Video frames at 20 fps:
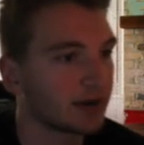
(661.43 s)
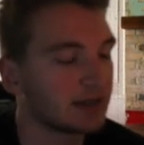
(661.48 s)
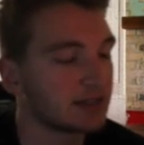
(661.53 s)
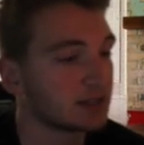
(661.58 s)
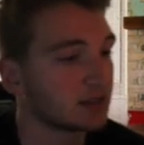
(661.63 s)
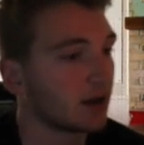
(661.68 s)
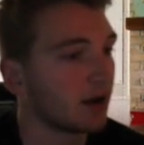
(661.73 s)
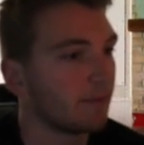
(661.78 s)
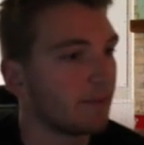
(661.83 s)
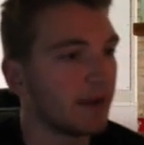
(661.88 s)

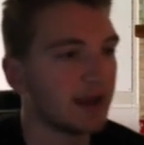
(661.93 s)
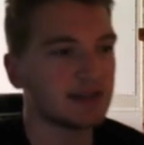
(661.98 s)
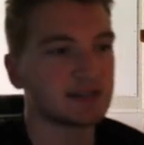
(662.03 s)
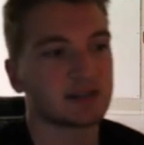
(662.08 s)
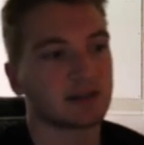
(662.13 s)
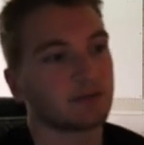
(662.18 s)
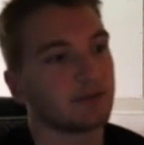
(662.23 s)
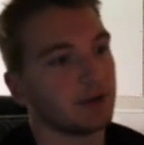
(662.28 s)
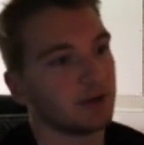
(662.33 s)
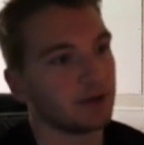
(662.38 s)
He's an
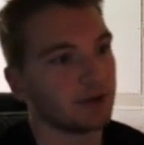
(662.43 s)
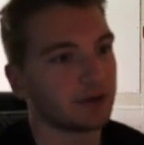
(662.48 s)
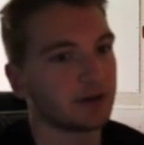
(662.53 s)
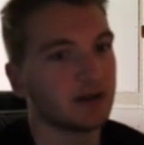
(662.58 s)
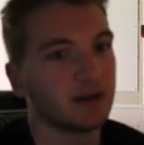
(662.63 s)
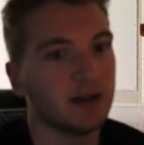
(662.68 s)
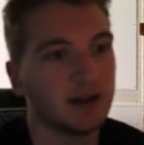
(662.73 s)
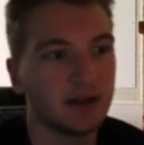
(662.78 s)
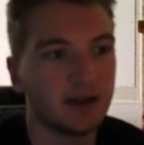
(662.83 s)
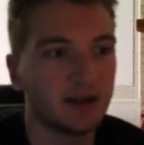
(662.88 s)
amazing
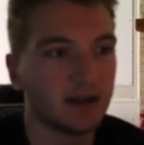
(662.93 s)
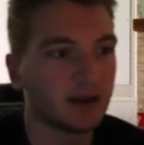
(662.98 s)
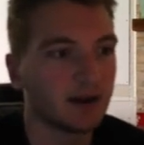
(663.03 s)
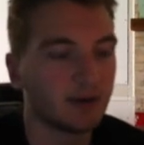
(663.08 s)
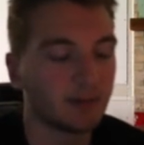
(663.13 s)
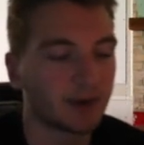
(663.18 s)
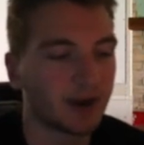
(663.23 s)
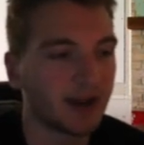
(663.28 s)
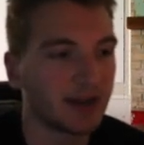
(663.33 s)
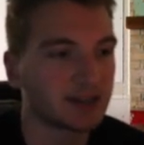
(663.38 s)
fielder.
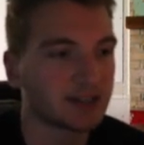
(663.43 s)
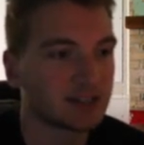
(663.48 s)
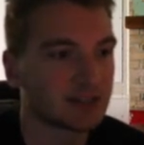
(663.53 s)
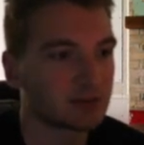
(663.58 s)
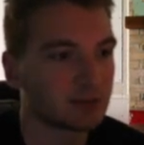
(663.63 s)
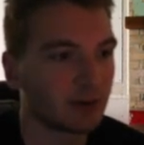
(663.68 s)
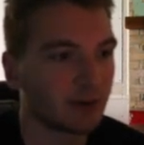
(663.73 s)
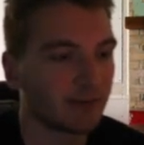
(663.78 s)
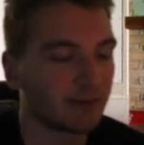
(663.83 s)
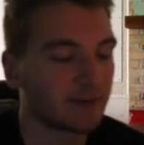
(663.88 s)
Oh my gosh, he
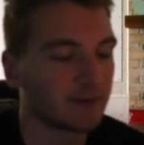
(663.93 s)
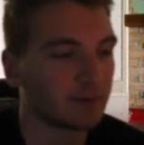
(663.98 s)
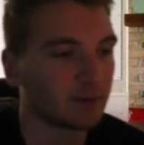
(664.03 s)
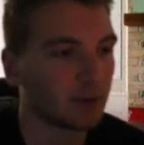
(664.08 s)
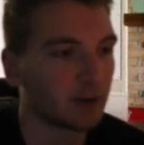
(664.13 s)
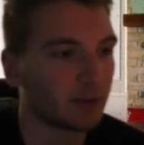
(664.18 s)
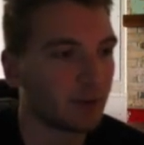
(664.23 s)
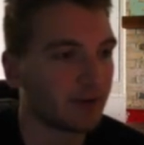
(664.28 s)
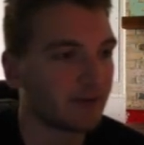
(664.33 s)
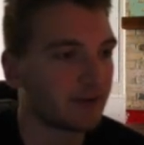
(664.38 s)
was one of one of